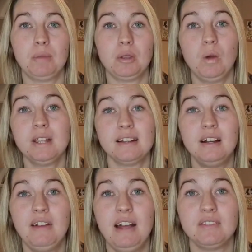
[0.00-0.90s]
but the ones
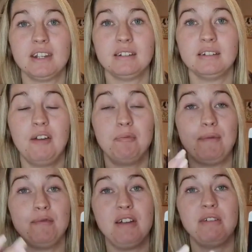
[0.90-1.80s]
I've had done have
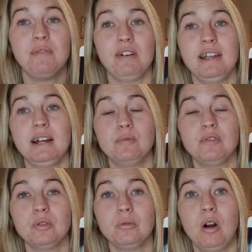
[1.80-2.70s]
been very, very
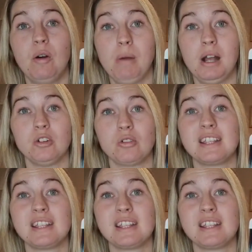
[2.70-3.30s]
helpful on my dogs.